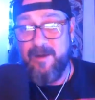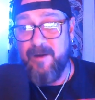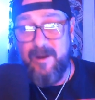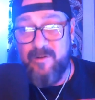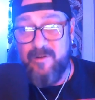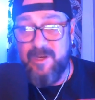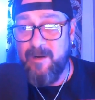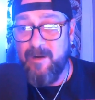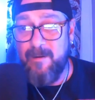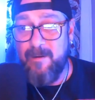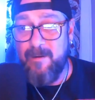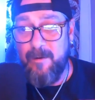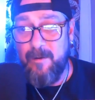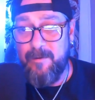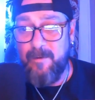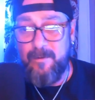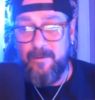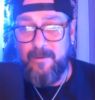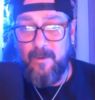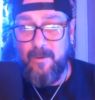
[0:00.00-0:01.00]
in general.
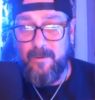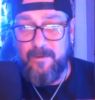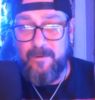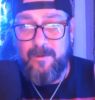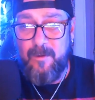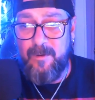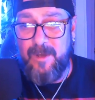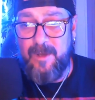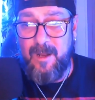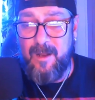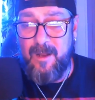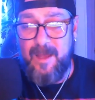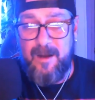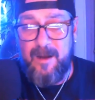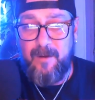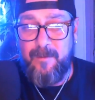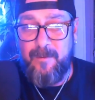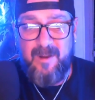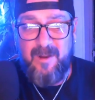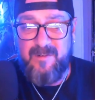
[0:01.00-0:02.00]
You'll you'll you'll get a lot of
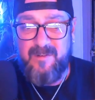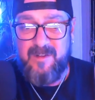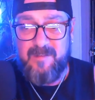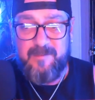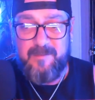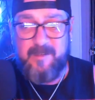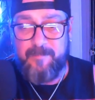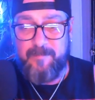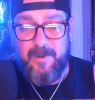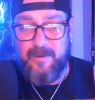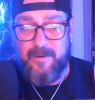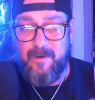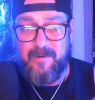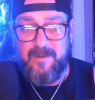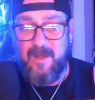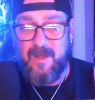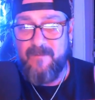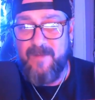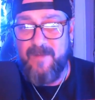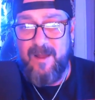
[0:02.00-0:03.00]
criticism just putting
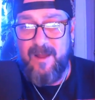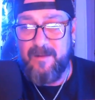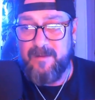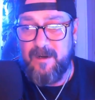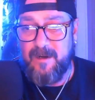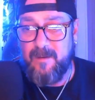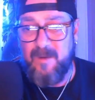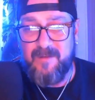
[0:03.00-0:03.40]
yourself out there.